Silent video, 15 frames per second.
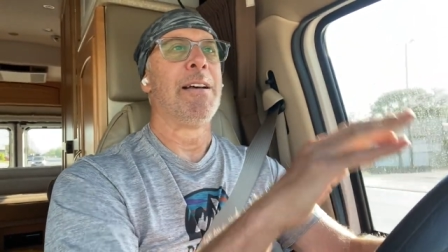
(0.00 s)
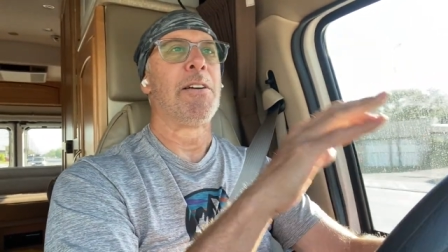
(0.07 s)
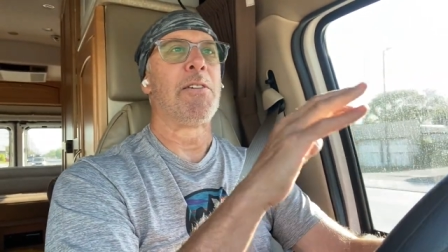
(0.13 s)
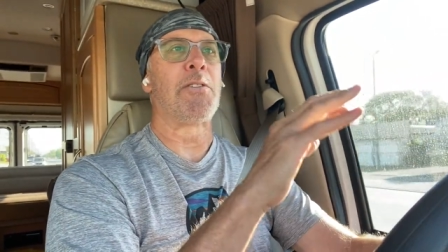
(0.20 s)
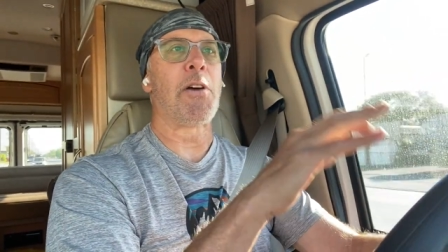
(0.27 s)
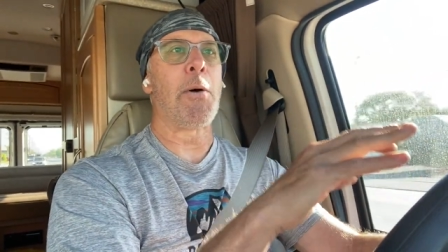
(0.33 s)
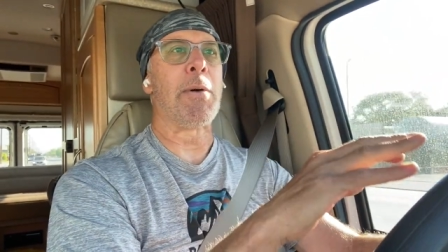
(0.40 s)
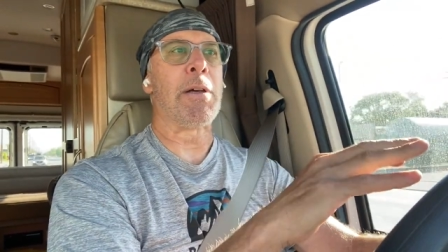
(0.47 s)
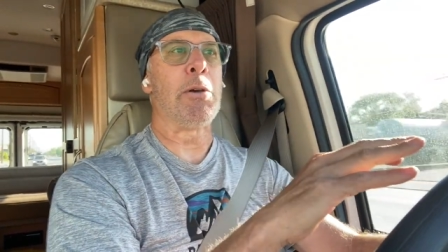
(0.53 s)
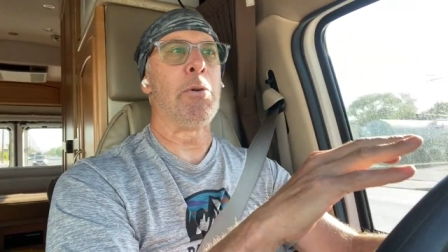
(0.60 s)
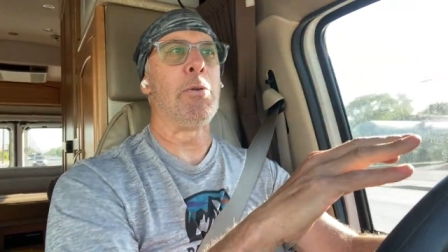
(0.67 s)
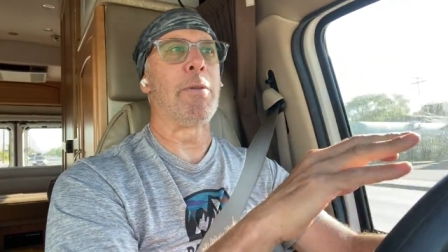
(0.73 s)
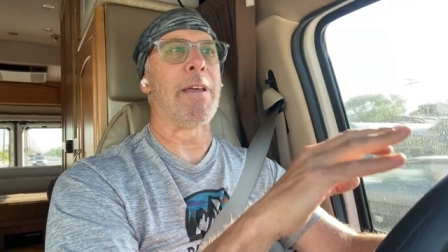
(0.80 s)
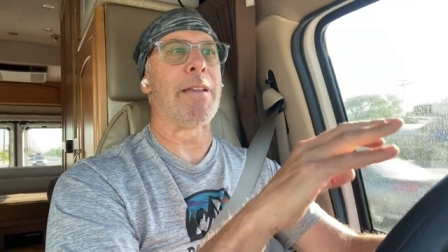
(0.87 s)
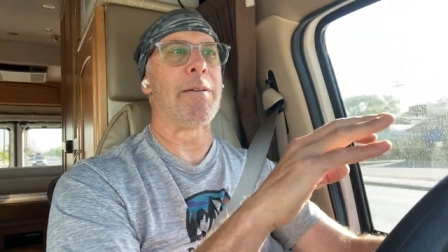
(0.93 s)
showing
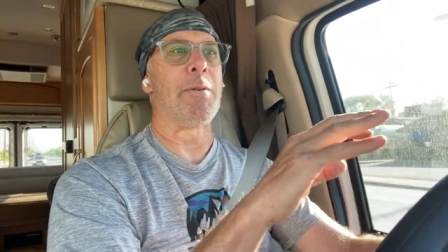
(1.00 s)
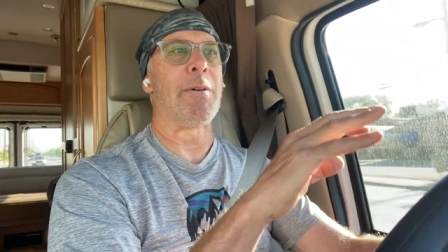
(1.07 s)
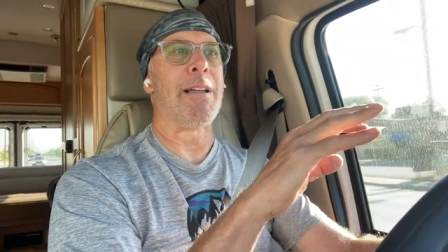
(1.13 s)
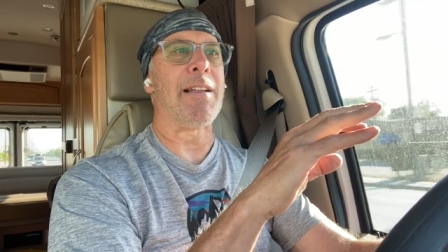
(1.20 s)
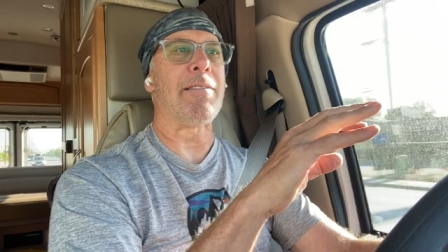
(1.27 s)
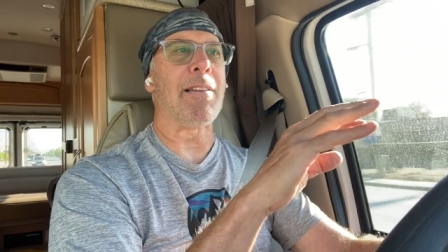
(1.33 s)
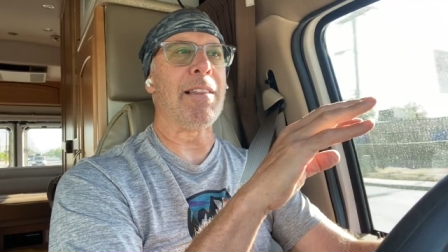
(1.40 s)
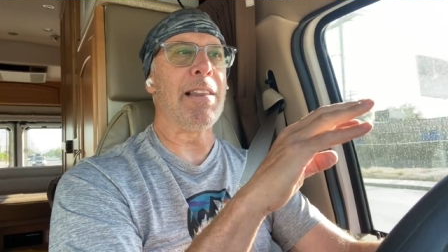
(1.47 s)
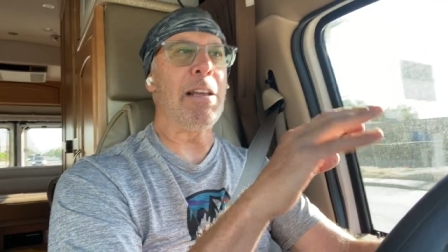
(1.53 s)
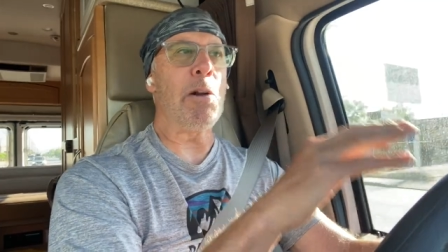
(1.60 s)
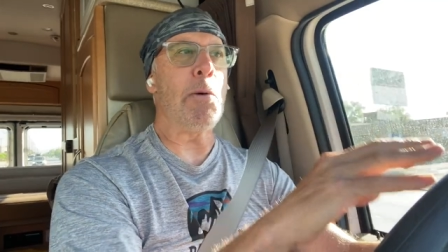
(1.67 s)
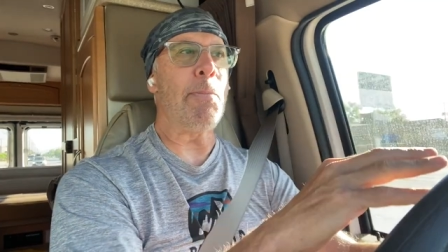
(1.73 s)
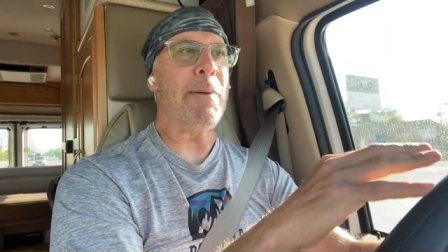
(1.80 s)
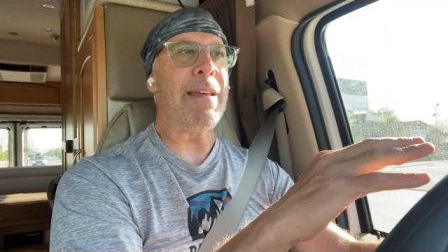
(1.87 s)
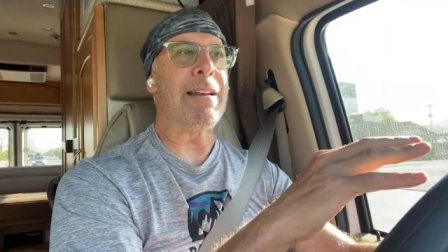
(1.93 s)
you that it's a
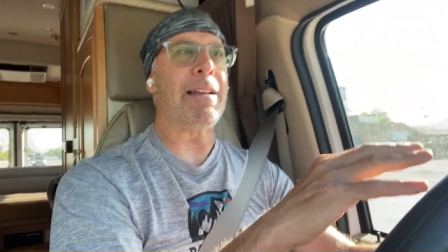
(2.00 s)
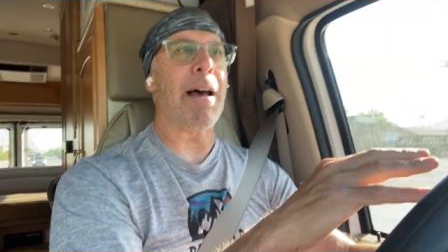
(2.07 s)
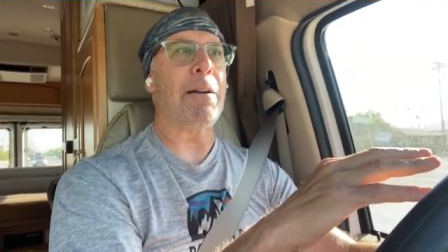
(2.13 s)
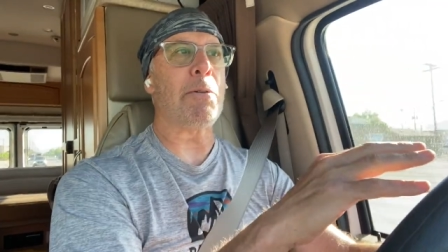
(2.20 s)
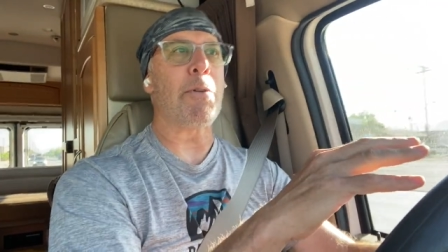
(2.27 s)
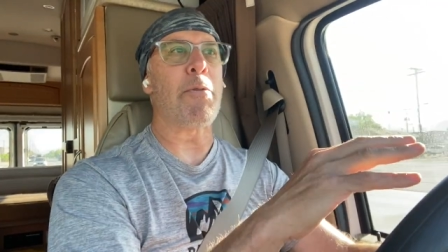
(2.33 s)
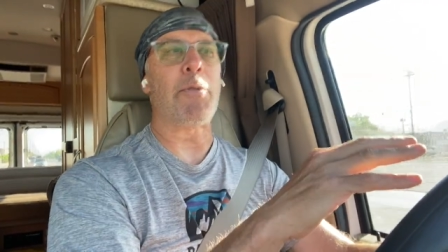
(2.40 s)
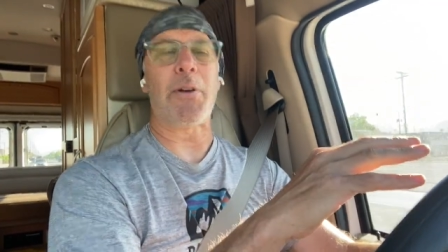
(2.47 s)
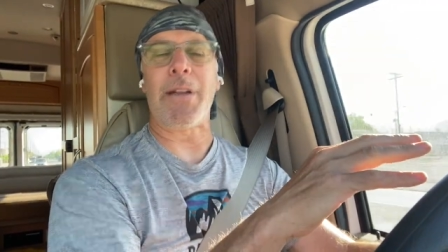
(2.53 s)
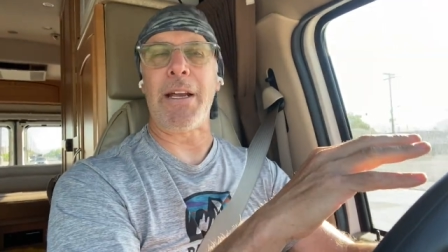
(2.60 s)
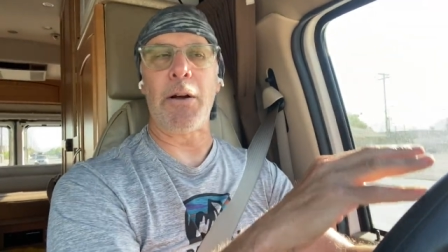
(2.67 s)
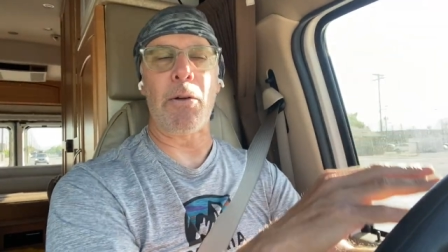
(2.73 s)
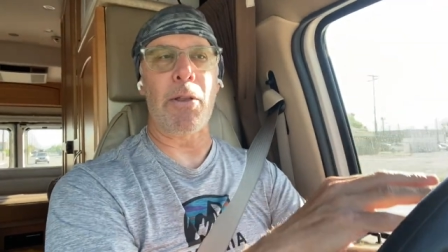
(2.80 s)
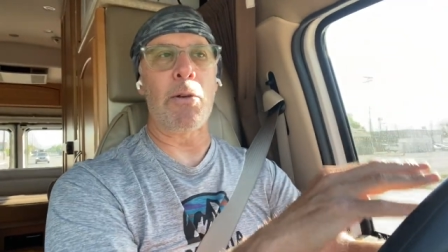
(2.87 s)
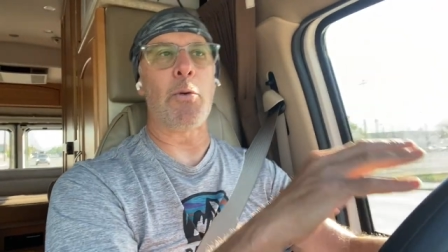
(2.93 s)
little bit, I don't know if you can
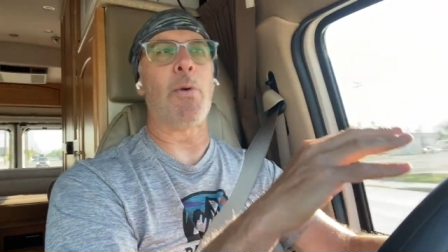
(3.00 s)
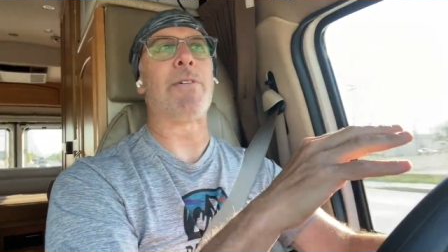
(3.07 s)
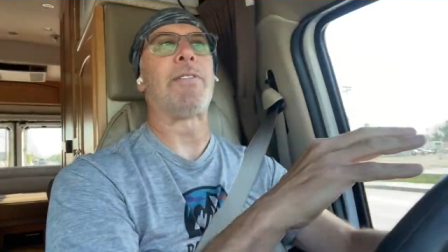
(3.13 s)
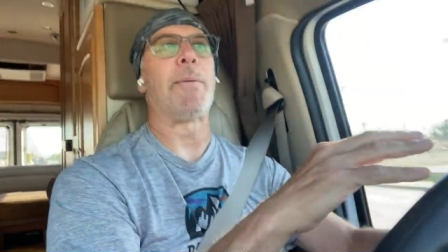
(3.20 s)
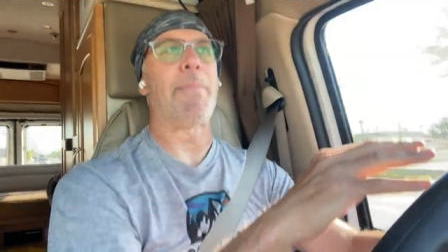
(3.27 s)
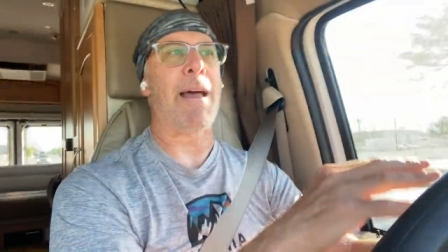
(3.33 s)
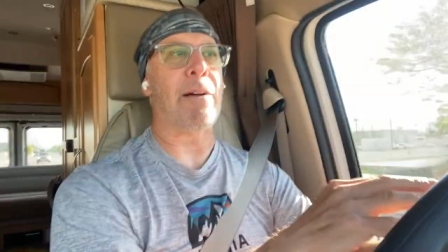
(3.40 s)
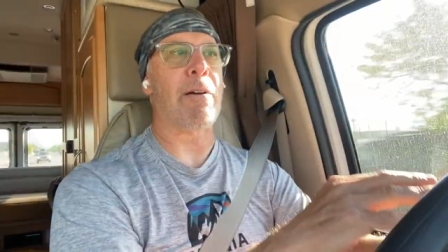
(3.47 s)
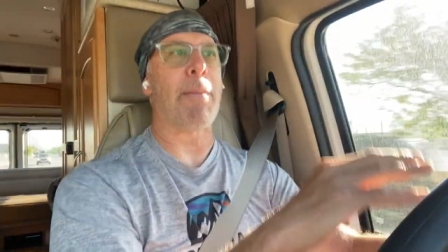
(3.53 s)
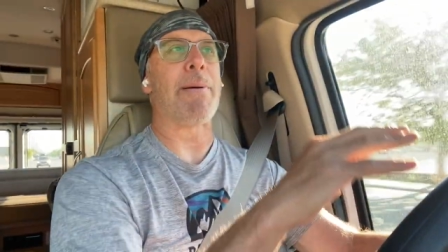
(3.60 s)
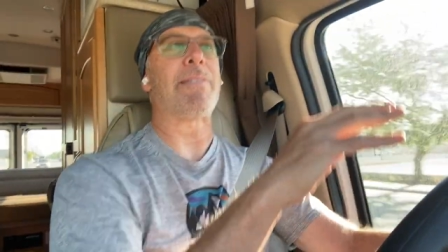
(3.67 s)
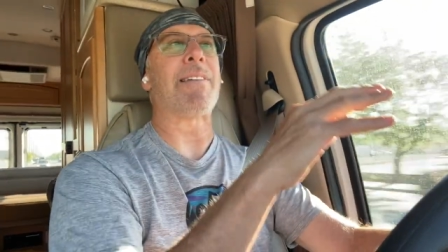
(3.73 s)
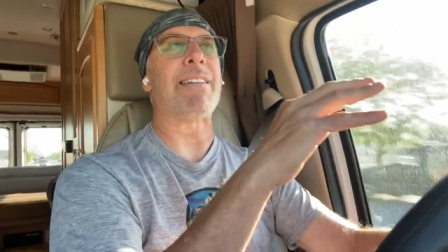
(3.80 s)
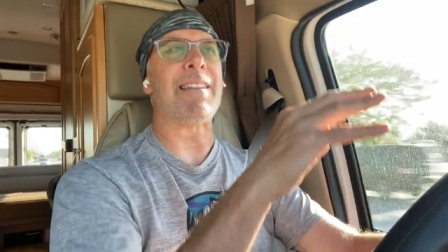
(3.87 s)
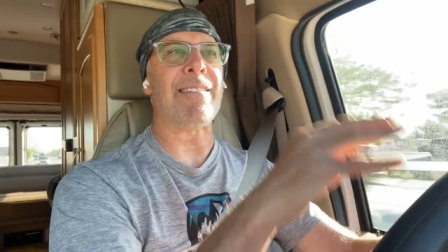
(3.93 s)
hear the noise in the background,
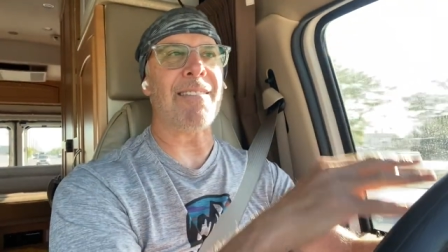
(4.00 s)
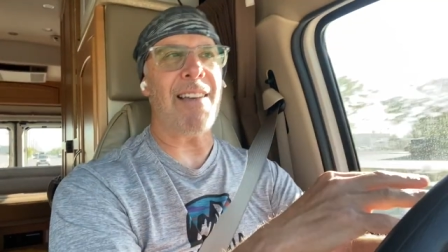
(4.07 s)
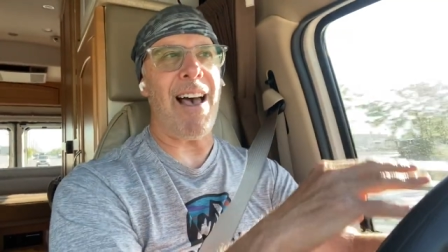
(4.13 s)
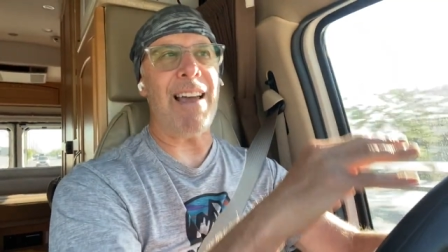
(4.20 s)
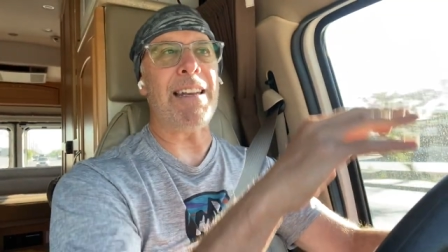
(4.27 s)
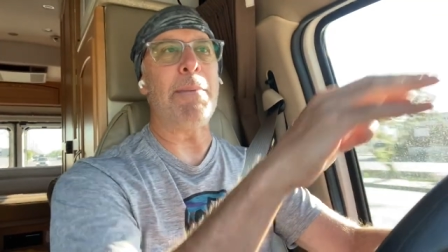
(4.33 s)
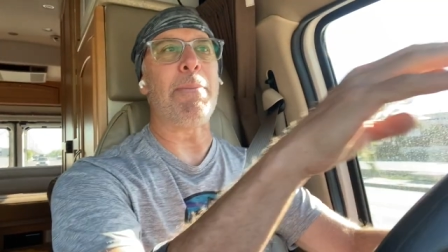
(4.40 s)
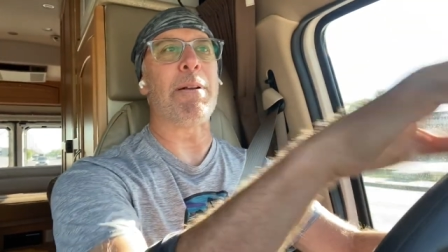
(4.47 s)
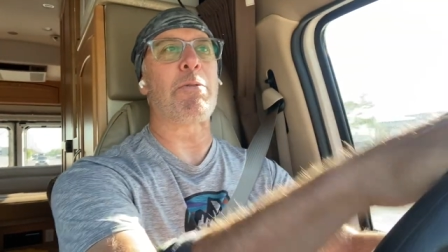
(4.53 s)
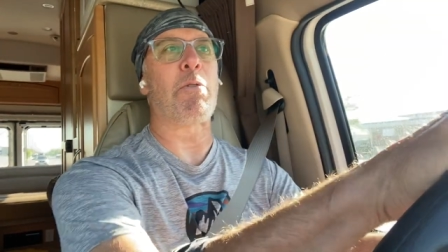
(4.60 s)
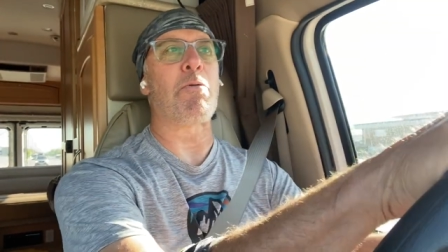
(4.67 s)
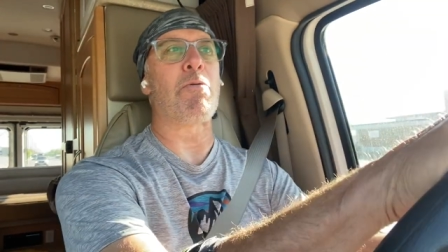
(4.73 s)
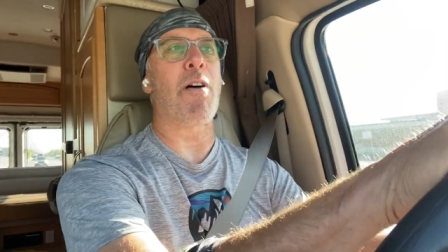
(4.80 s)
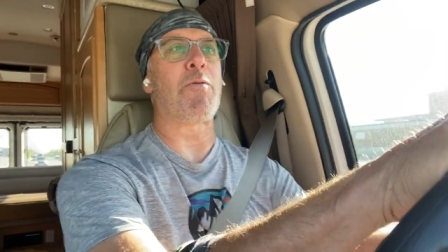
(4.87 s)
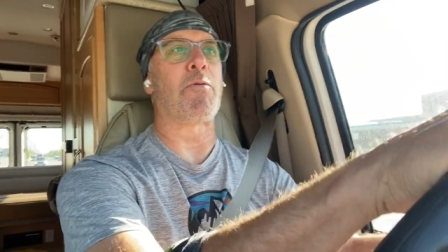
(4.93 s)
but it's a tiny bit of
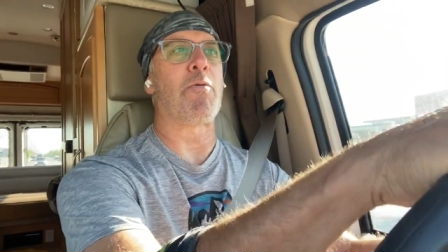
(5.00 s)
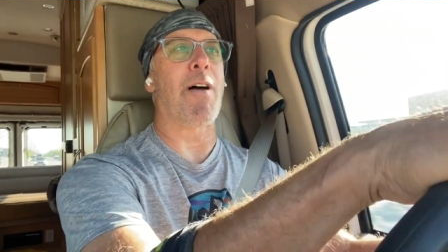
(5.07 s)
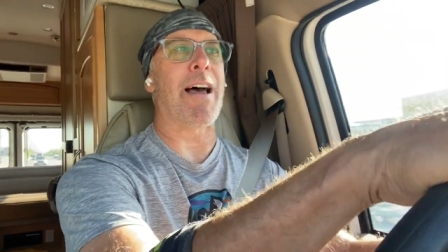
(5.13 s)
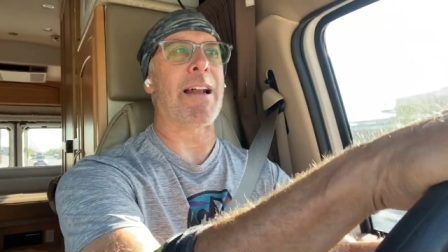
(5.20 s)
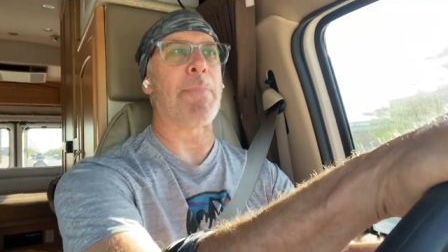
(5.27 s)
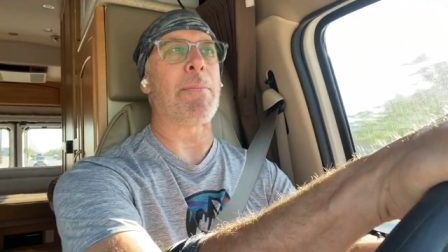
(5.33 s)
a rough ride.